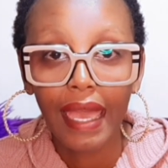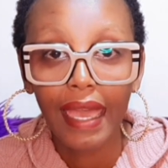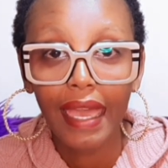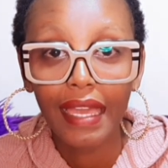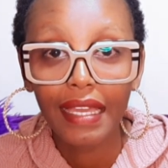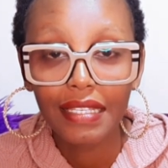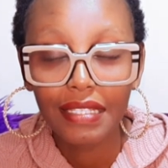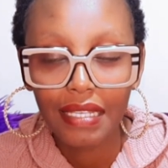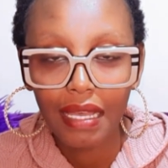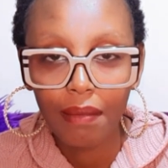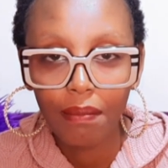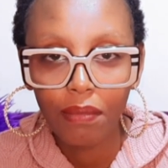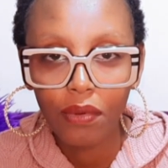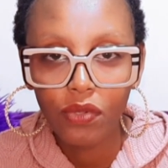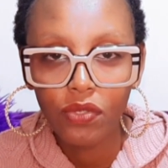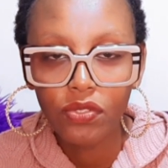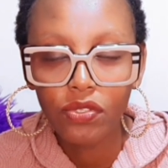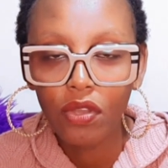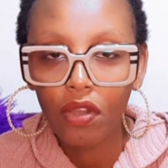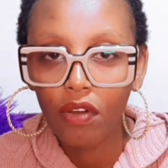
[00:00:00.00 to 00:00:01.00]

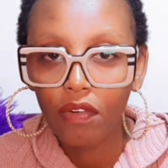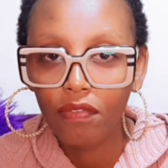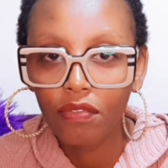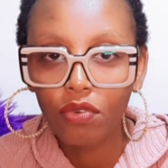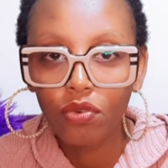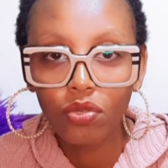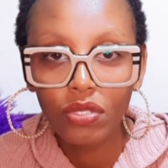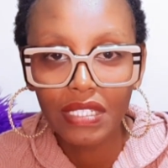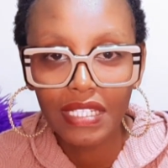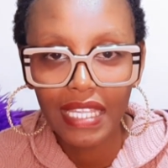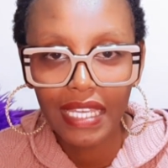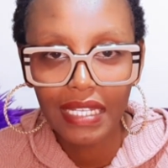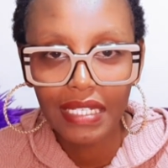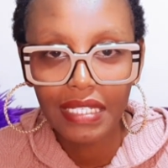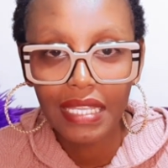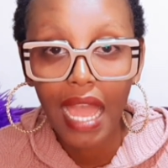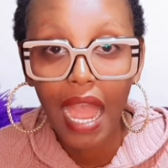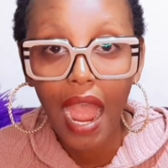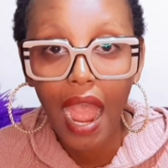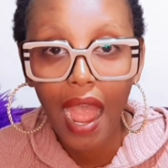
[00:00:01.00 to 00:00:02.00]
Examples of good debt
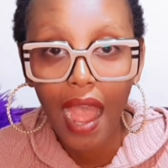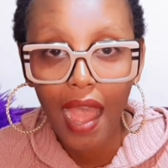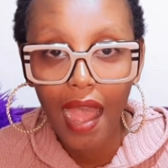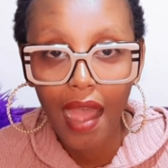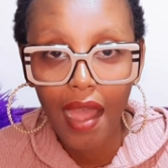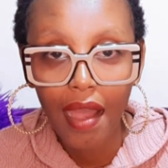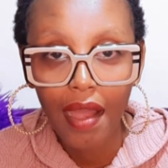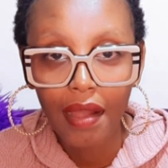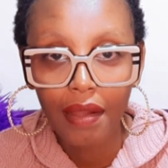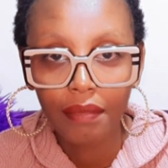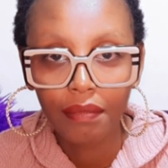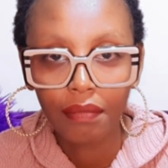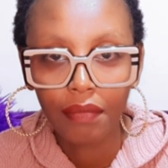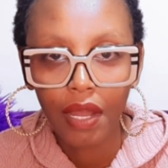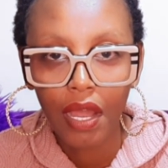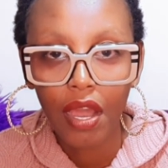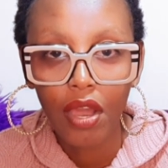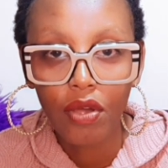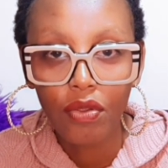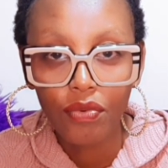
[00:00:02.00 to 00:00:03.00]
are
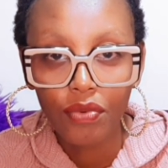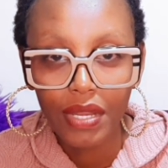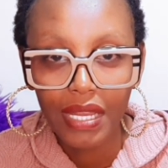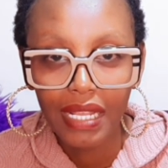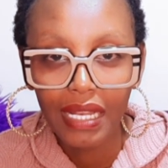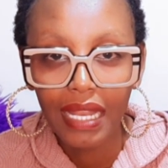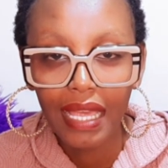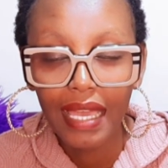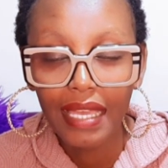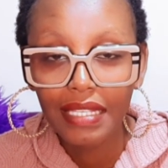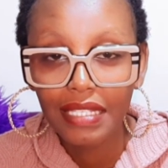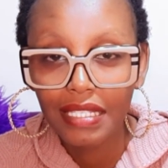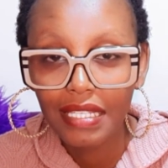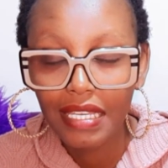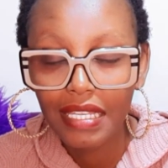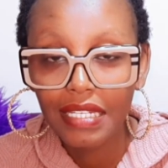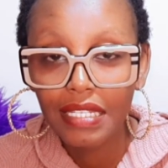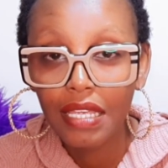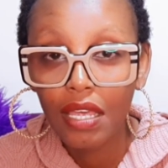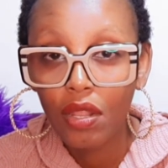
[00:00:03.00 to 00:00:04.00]
real
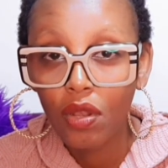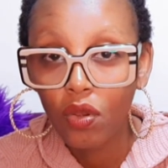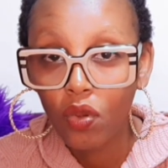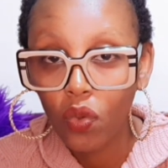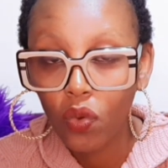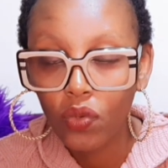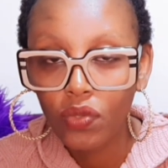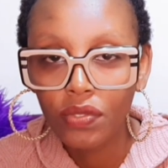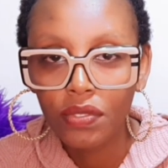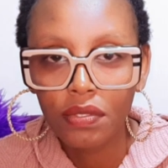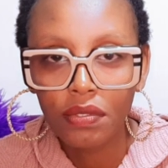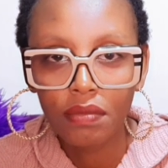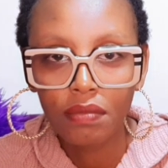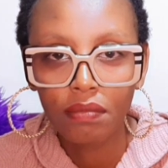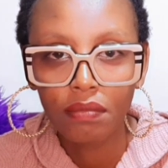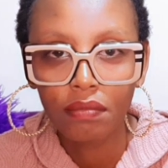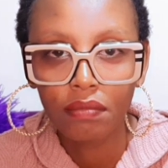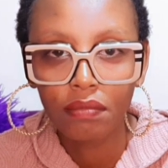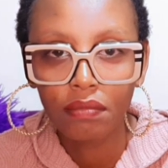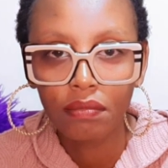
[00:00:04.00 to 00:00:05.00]
estate loans,
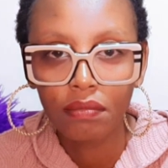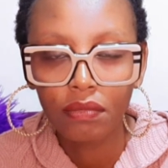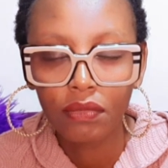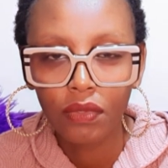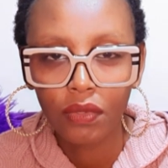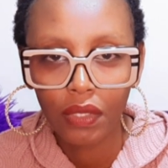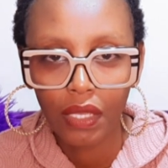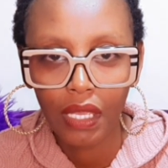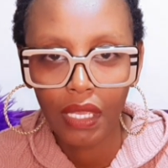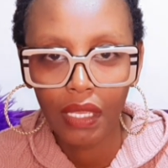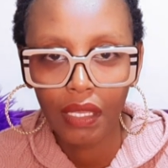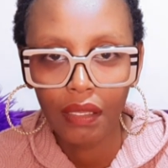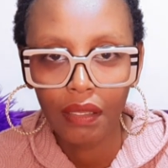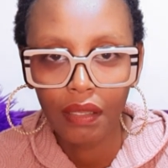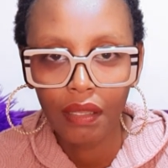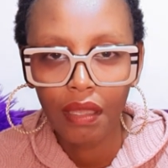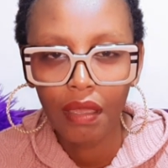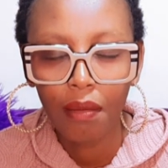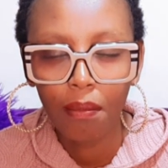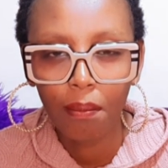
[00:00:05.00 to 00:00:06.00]
okay?
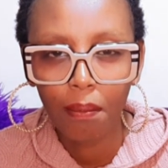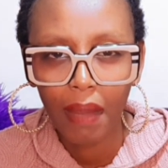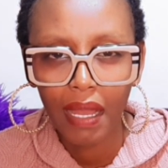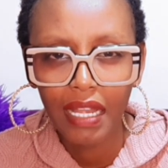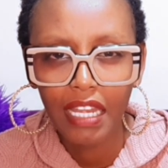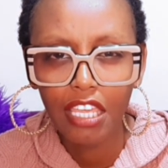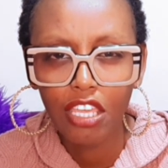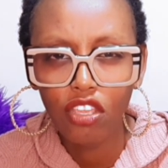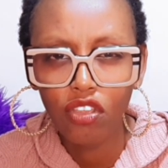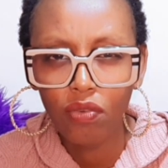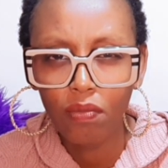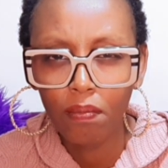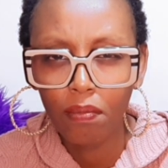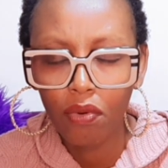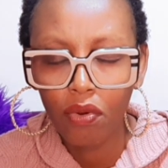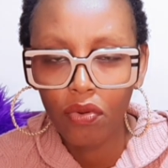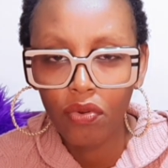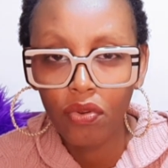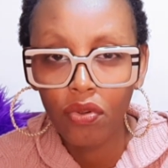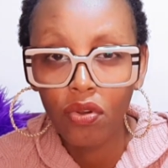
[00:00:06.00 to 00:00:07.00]
Money you
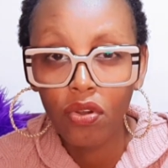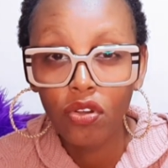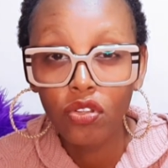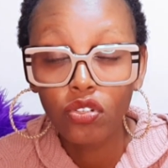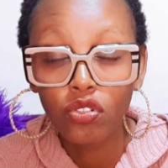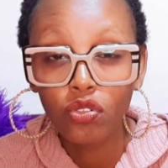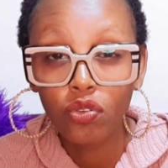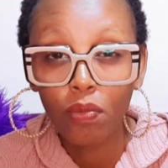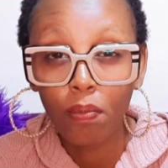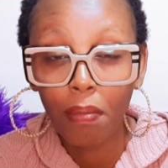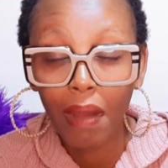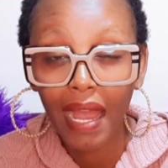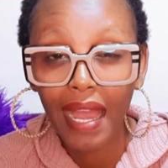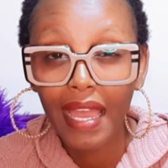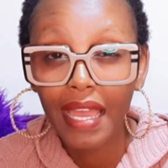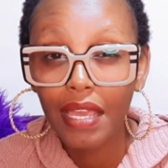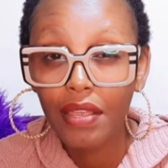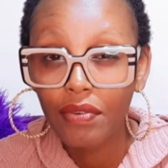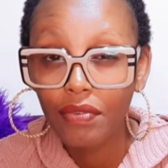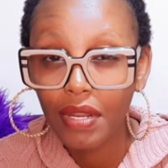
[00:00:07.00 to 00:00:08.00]
borrow to
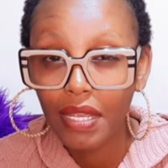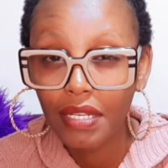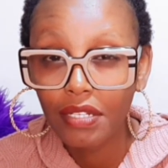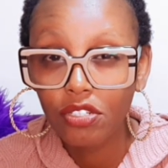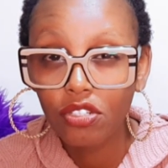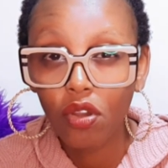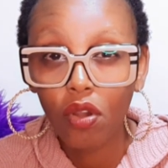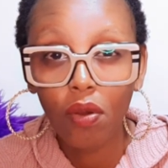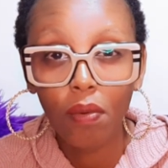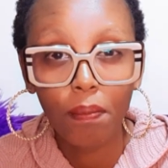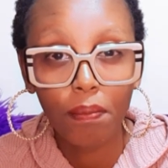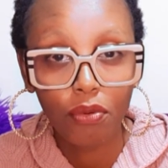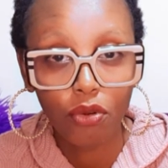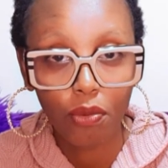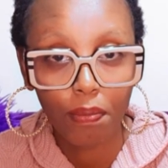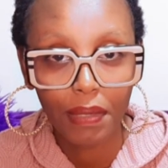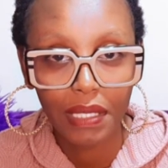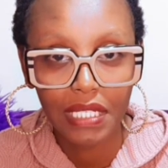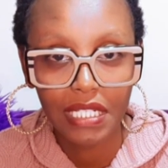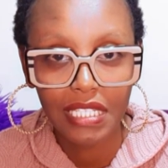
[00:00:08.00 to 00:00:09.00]
buy rental
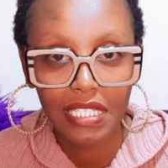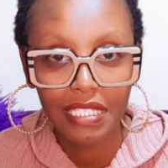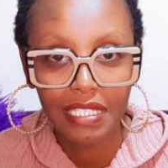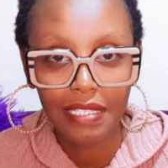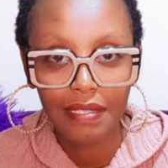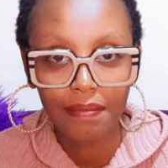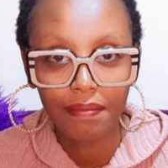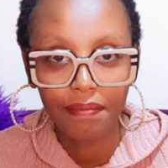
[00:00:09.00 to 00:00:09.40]
properties.